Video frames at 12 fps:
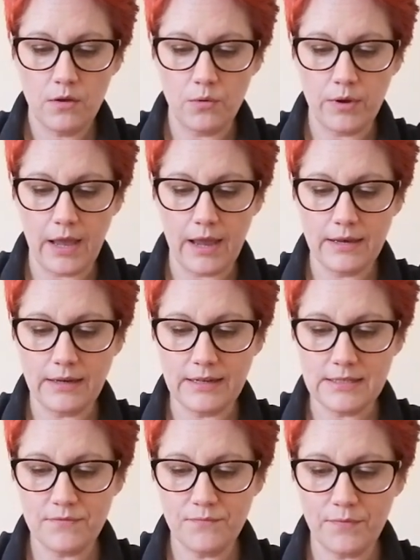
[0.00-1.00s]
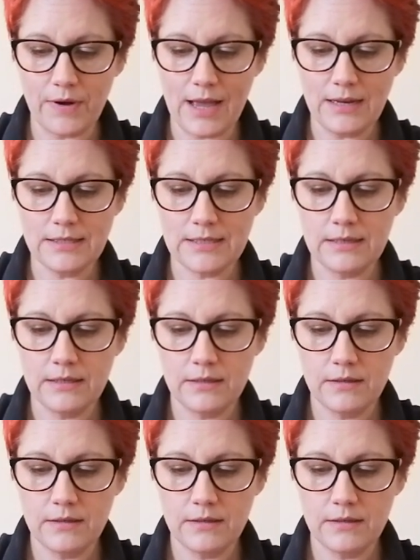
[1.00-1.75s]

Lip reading: Okay, nice and flat.